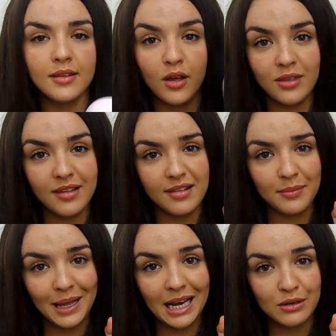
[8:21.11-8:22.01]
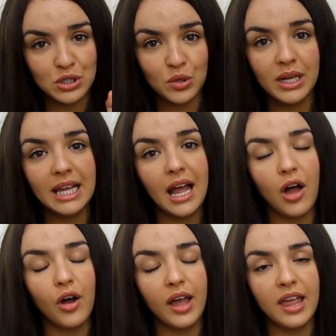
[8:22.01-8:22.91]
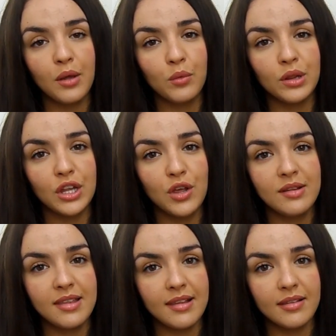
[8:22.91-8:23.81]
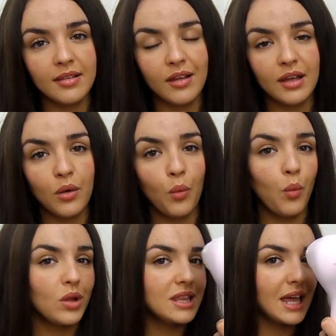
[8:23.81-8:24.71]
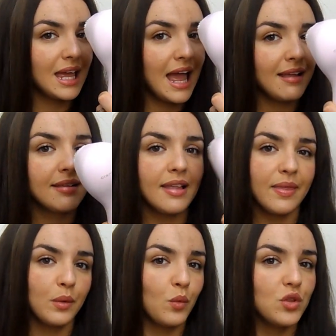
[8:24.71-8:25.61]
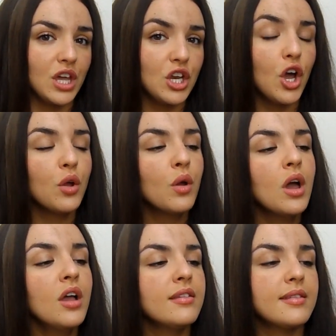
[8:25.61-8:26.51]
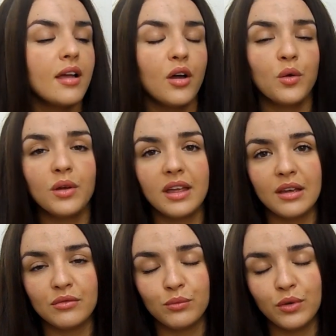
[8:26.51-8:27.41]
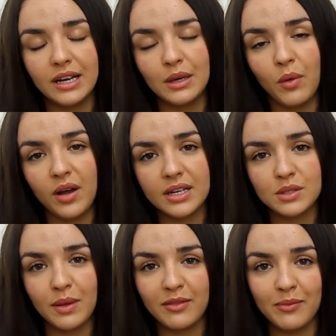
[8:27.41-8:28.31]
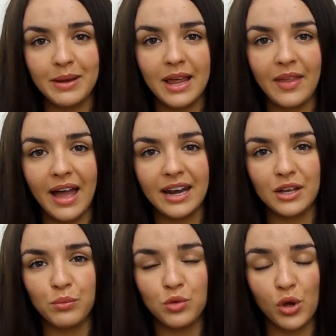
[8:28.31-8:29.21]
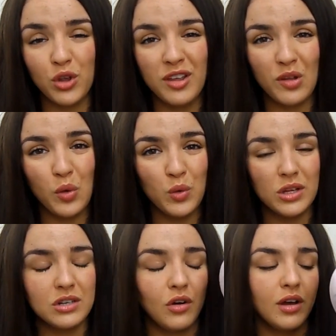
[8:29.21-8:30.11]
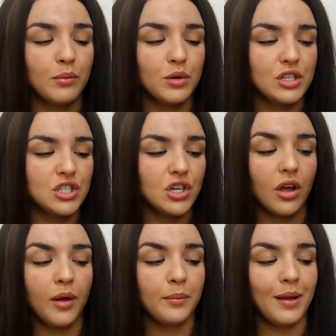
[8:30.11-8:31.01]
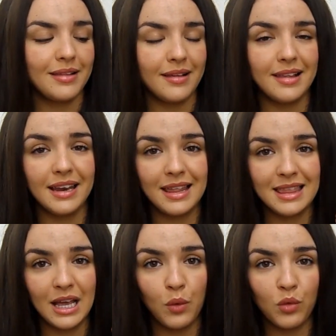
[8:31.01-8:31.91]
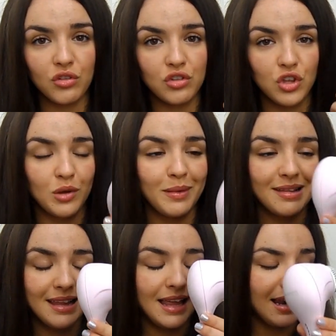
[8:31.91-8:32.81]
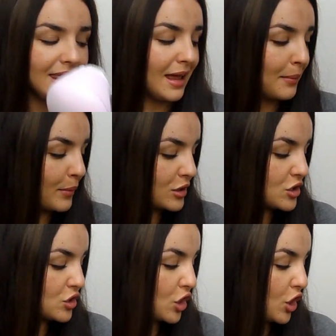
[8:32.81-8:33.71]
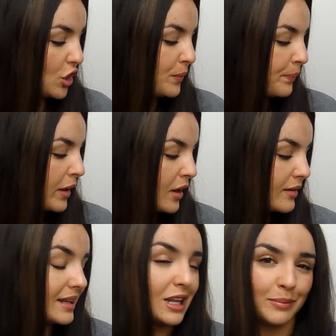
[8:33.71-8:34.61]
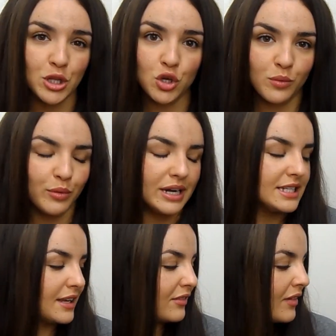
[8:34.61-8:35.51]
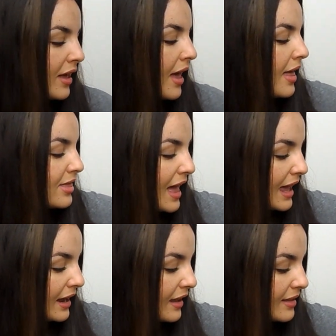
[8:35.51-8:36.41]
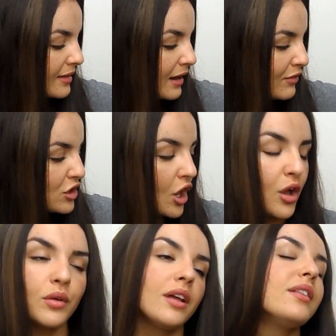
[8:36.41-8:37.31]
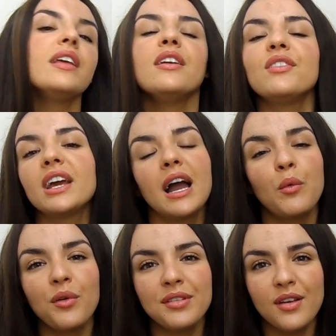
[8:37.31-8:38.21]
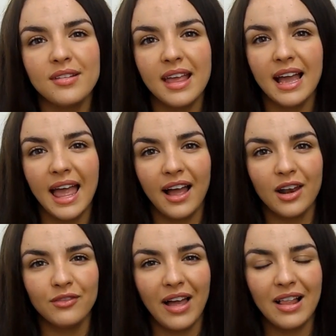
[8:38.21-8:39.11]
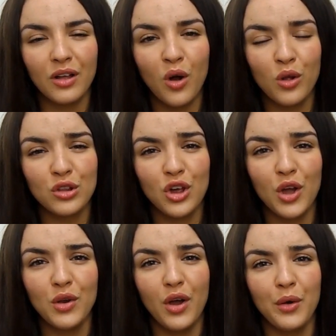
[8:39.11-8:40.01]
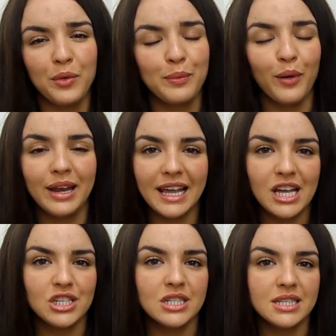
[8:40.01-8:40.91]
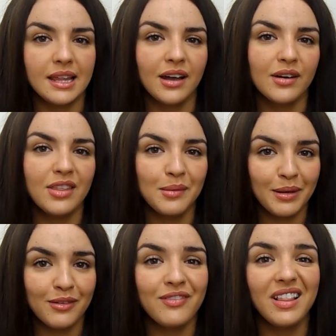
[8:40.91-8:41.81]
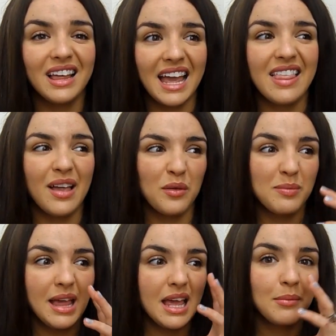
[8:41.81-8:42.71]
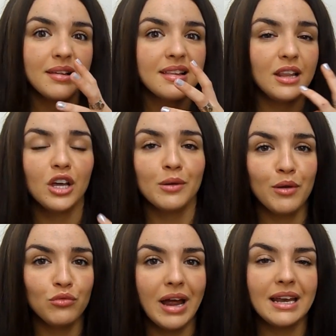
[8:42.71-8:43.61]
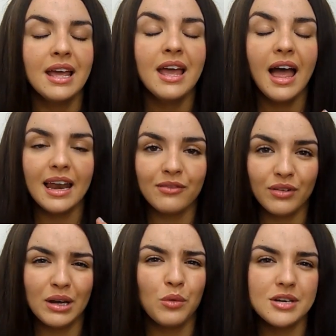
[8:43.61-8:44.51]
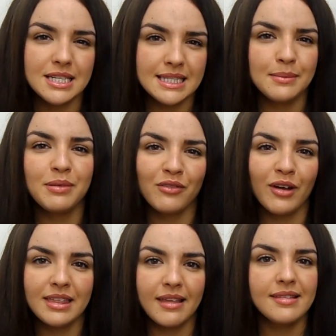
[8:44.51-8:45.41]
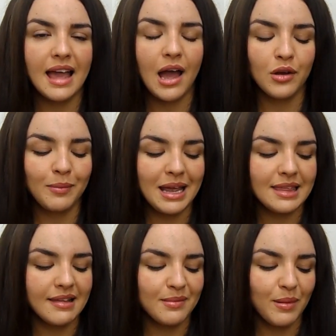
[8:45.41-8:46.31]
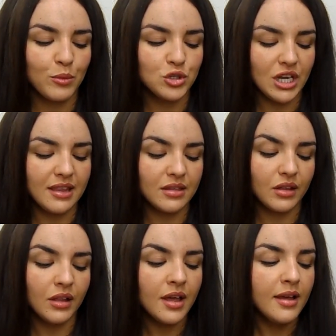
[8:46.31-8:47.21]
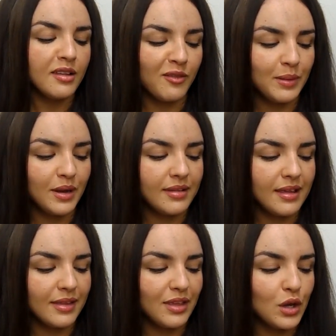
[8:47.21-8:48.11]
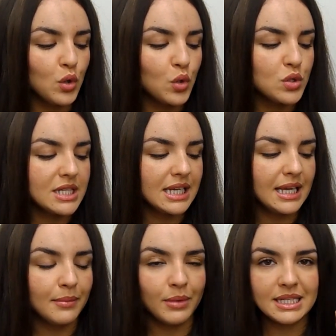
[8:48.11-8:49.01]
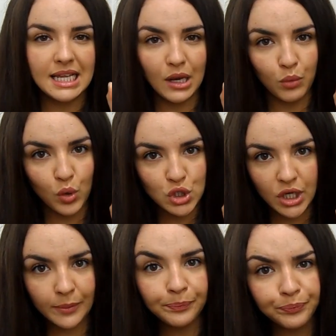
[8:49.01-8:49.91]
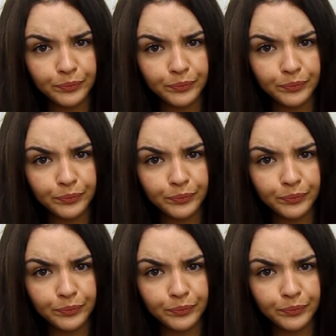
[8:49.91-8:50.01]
So this is my Clarisonic. I will use this like one day yes and then one day no so it really works well for me like that and I don't use it all the time which um, as I said I think wasn't doing my skin that much good it's a little bit too abrasive then instead of a toner in the evening I was using a kind of alcohol toner with brightening agents and that kind of thing but I felt again that was making my skin look a bit red and I've really wanted to simplify things down and make things a bit more gentle so I've been using the Caudalie micellar water